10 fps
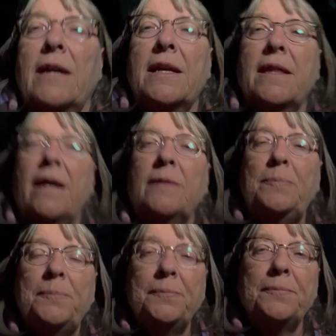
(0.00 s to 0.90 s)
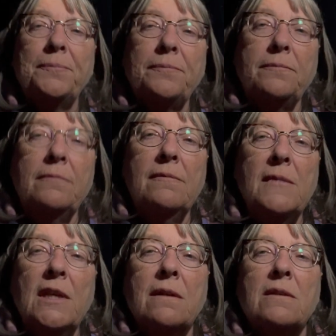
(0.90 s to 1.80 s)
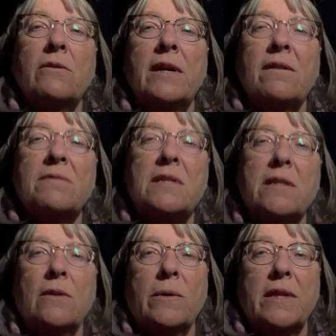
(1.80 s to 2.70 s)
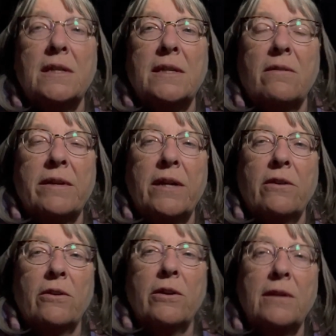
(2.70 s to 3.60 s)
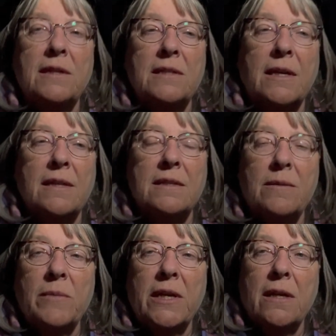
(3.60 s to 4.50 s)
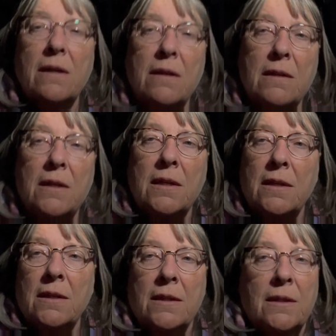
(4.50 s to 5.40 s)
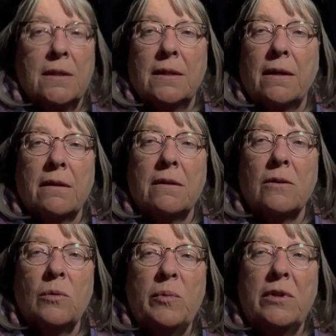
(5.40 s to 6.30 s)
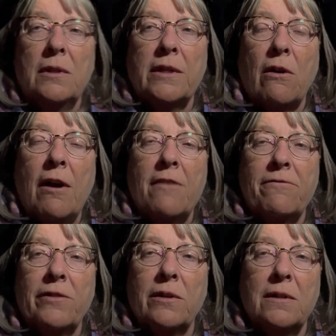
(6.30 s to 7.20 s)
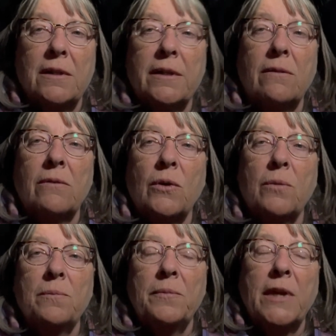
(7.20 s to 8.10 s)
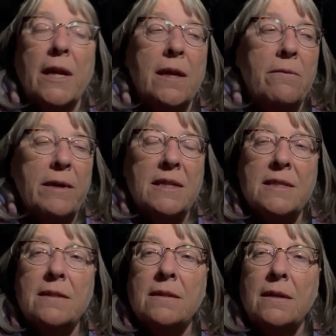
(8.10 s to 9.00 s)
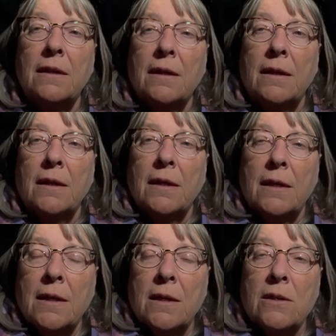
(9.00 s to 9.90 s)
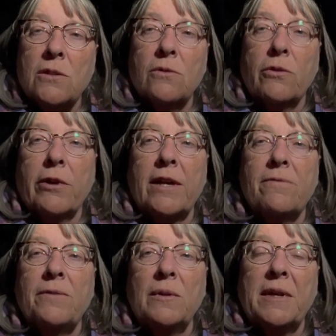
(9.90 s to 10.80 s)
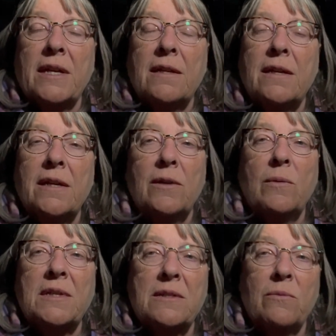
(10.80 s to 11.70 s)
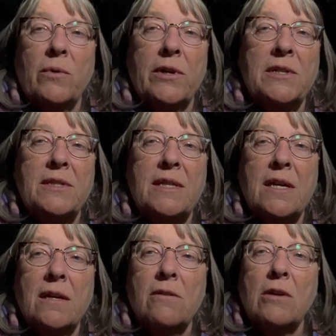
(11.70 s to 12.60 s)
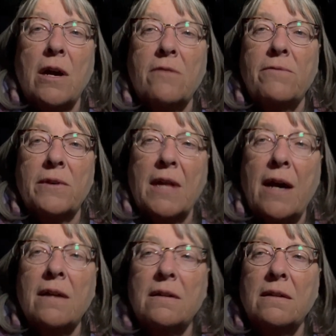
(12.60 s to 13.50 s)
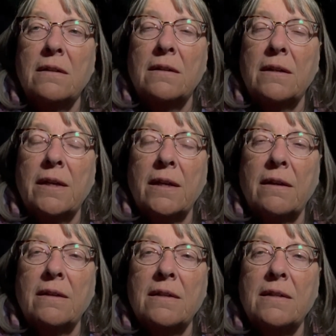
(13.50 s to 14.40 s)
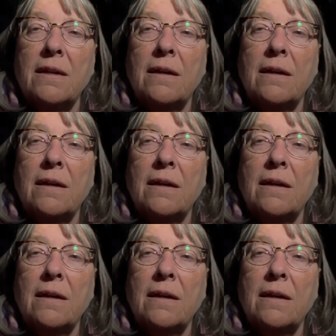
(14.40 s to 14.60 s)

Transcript: like that. So I have to deal with it down here, or at least get somebody to, I don't know, pull it off, or I don't know. But anyways, so grateful that it wasn't worse. Thank you, God, for that. And